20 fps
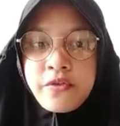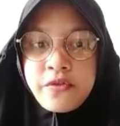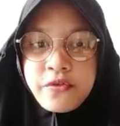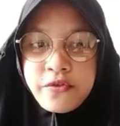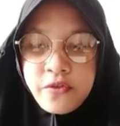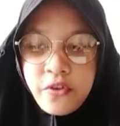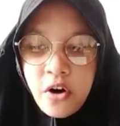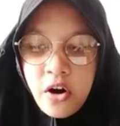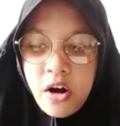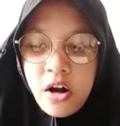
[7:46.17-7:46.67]

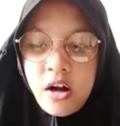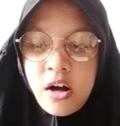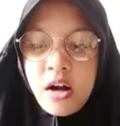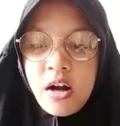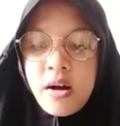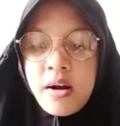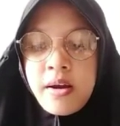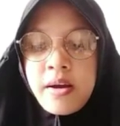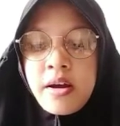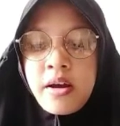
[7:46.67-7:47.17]
4.
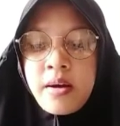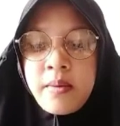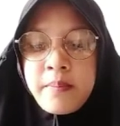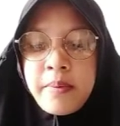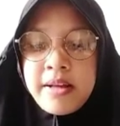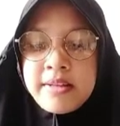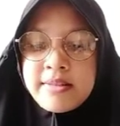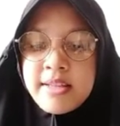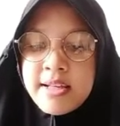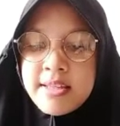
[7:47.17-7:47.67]

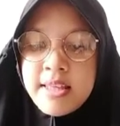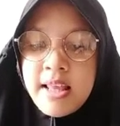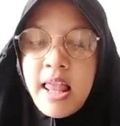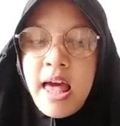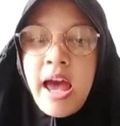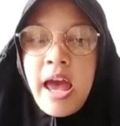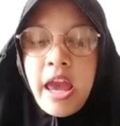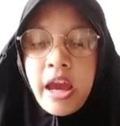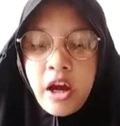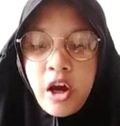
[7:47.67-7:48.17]

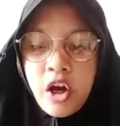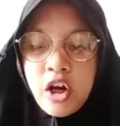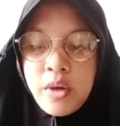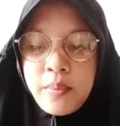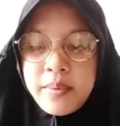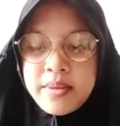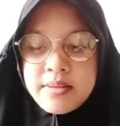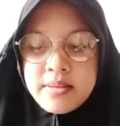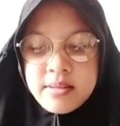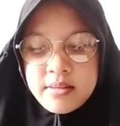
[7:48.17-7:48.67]
Pancasila
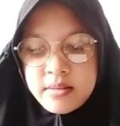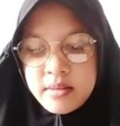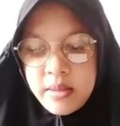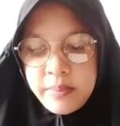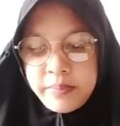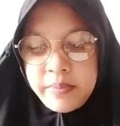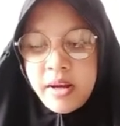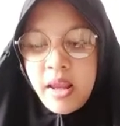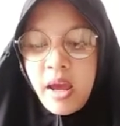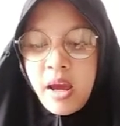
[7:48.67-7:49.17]
economic
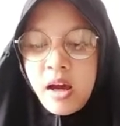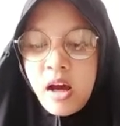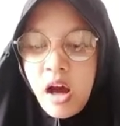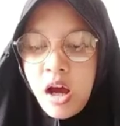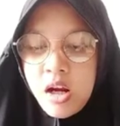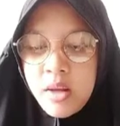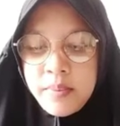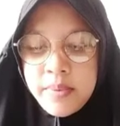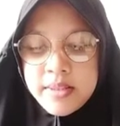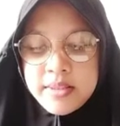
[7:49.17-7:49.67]
system. The
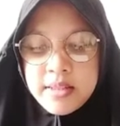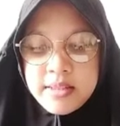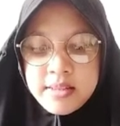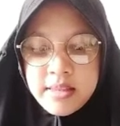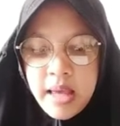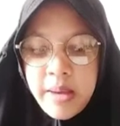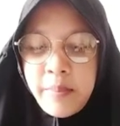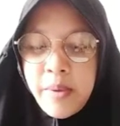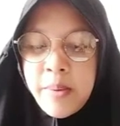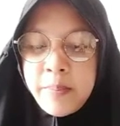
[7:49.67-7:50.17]
economic
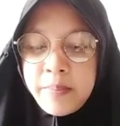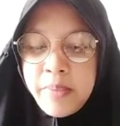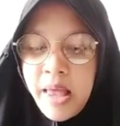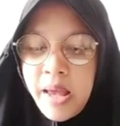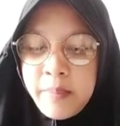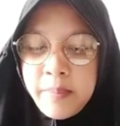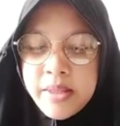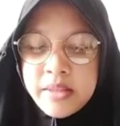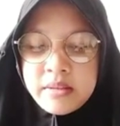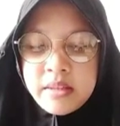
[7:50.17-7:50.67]
system
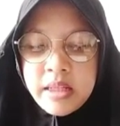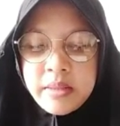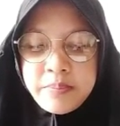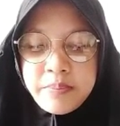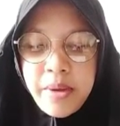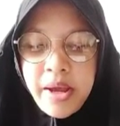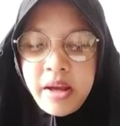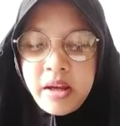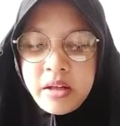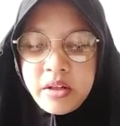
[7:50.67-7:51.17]
implemented
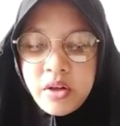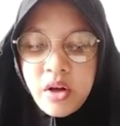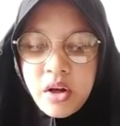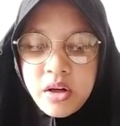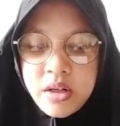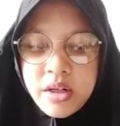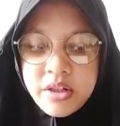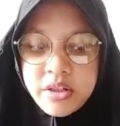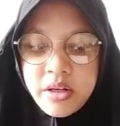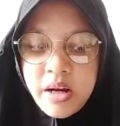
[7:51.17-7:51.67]
by
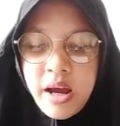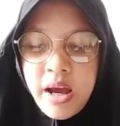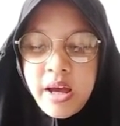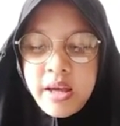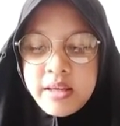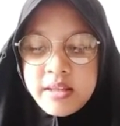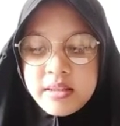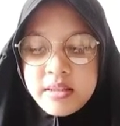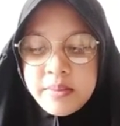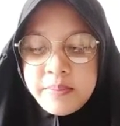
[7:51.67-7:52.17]
Indonesia
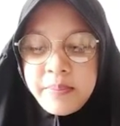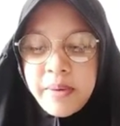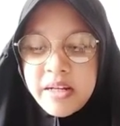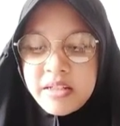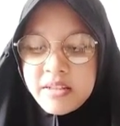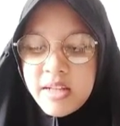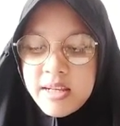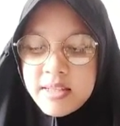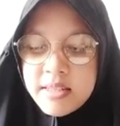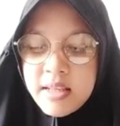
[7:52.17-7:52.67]
is the
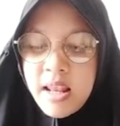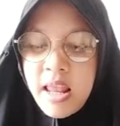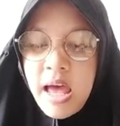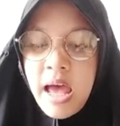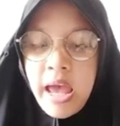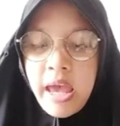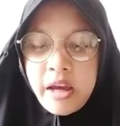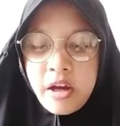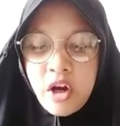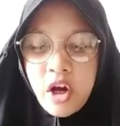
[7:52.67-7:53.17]
Pancasila
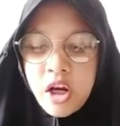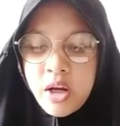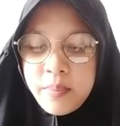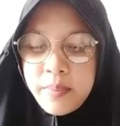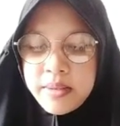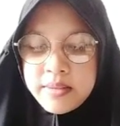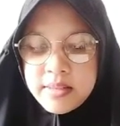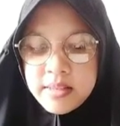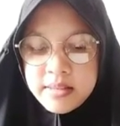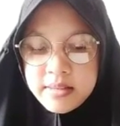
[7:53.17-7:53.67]

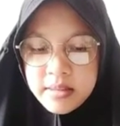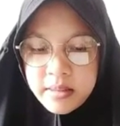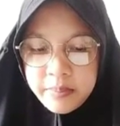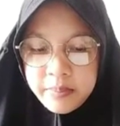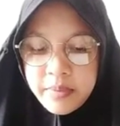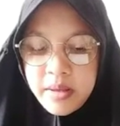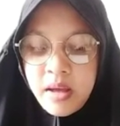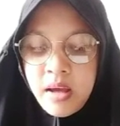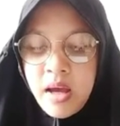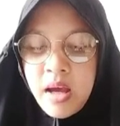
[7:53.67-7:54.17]
economic system.
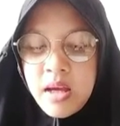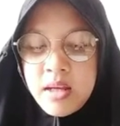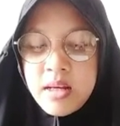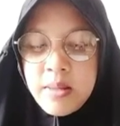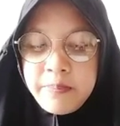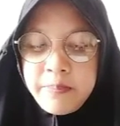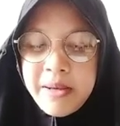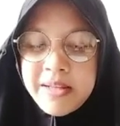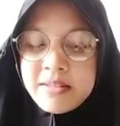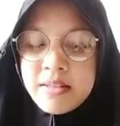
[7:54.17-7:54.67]
The
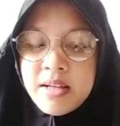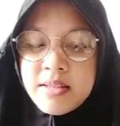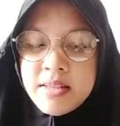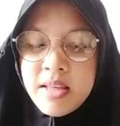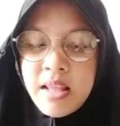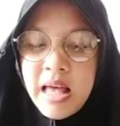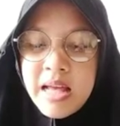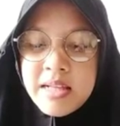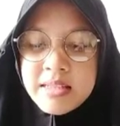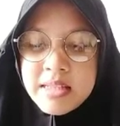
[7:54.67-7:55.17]

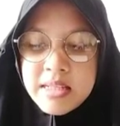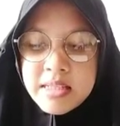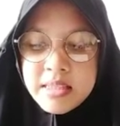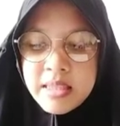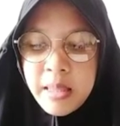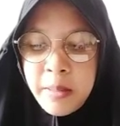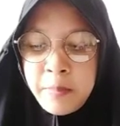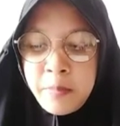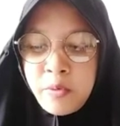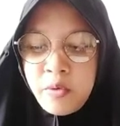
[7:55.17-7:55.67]
Pancasila
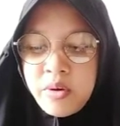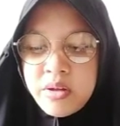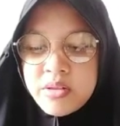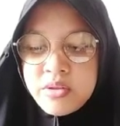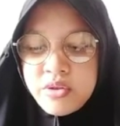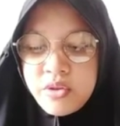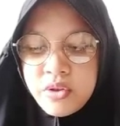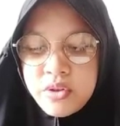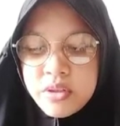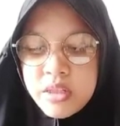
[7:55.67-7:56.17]
system was
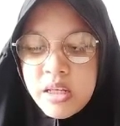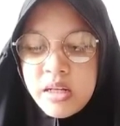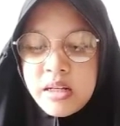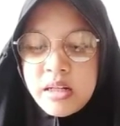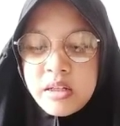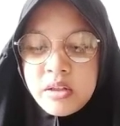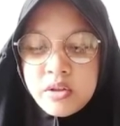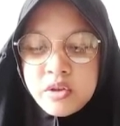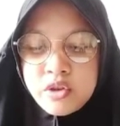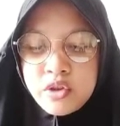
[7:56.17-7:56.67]
chosen
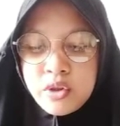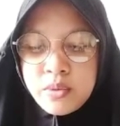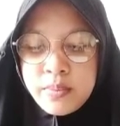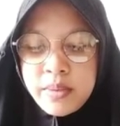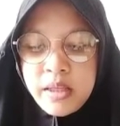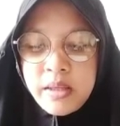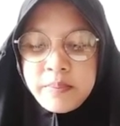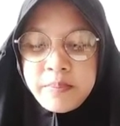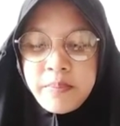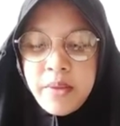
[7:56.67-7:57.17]
to be
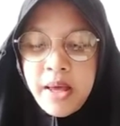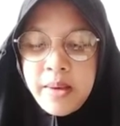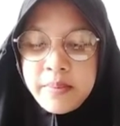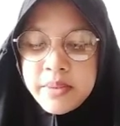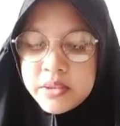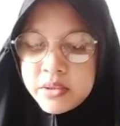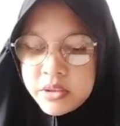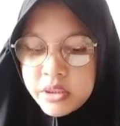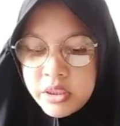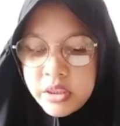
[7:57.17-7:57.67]

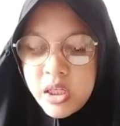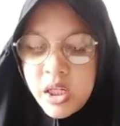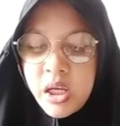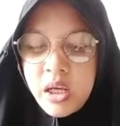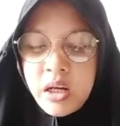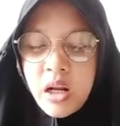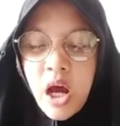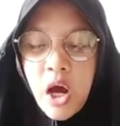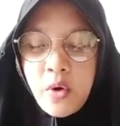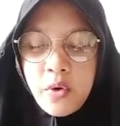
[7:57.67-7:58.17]
implemented
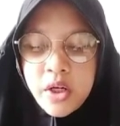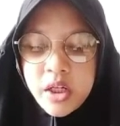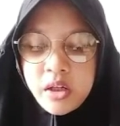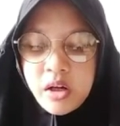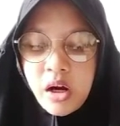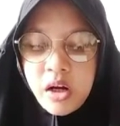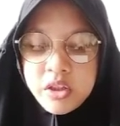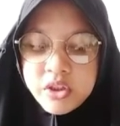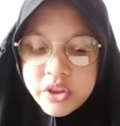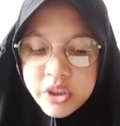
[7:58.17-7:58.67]
in our
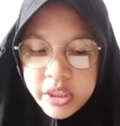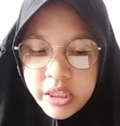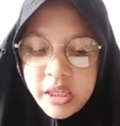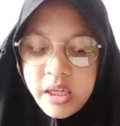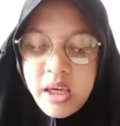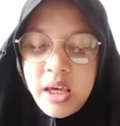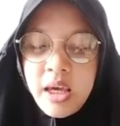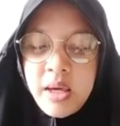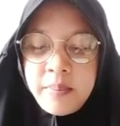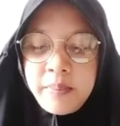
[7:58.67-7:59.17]
country
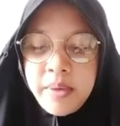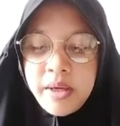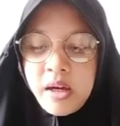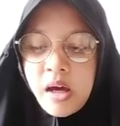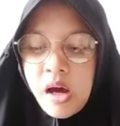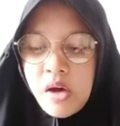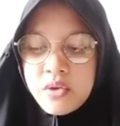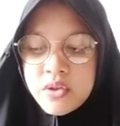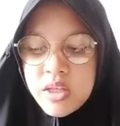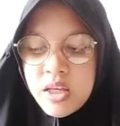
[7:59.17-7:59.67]

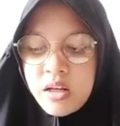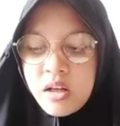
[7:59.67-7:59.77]
because it